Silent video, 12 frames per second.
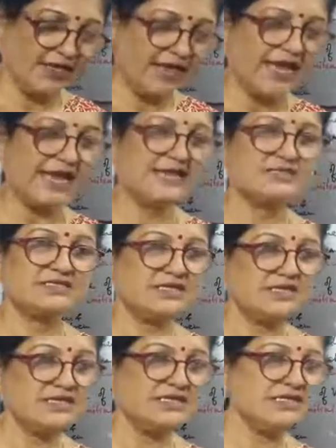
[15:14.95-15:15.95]
and
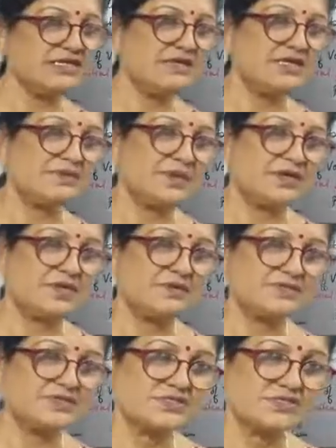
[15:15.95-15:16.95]
suddenly it
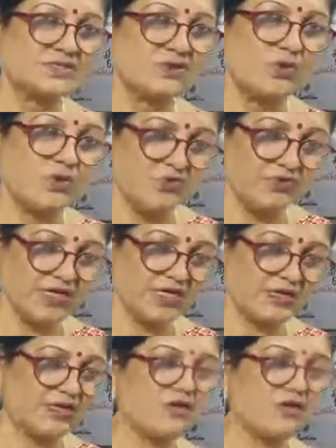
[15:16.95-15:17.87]
becomes over,